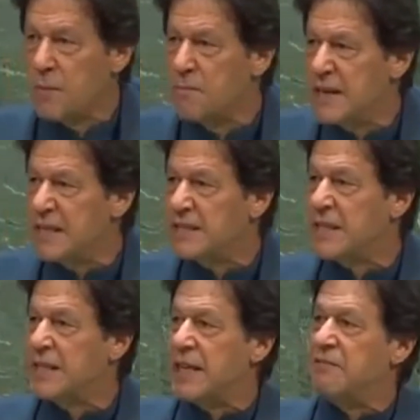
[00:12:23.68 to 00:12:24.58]

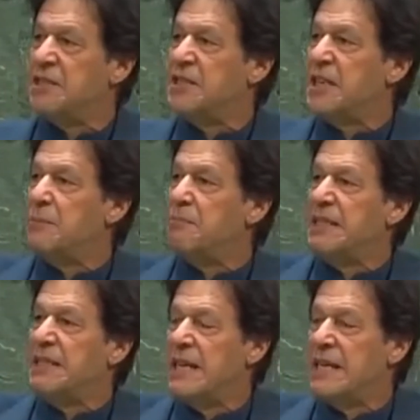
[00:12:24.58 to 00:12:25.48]
Minister gave a
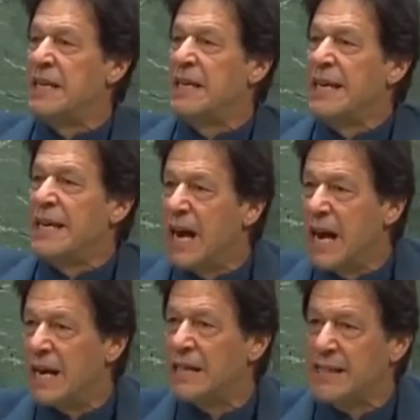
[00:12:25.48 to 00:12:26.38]
statement that in
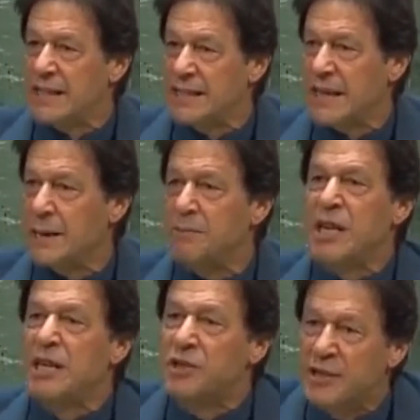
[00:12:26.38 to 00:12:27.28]
RSS camps,
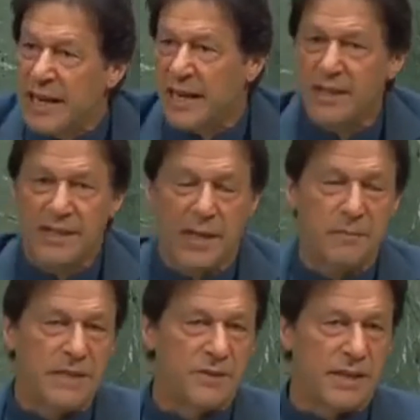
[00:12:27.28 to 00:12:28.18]
terrorists are
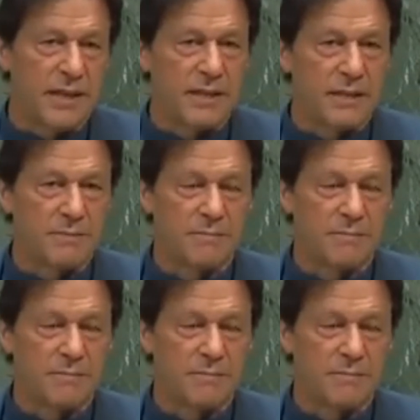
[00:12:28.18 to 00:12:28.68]
being trained.